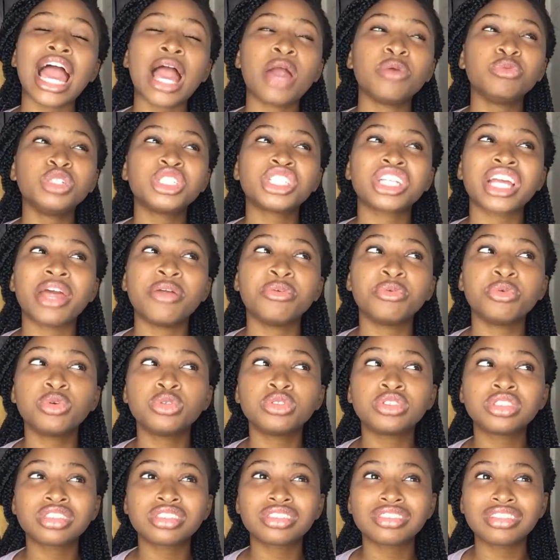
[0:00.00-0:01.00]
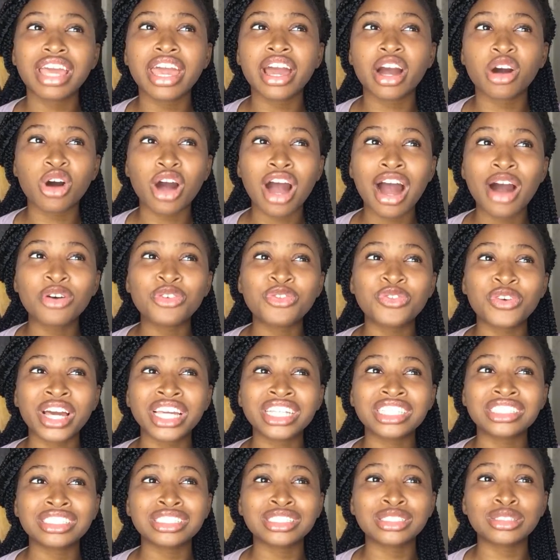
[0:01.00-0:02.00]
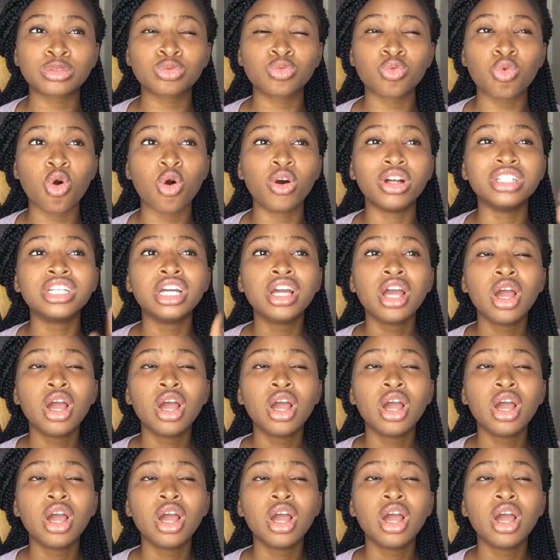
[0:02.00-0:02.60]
I wish I wrote Alpha in this one.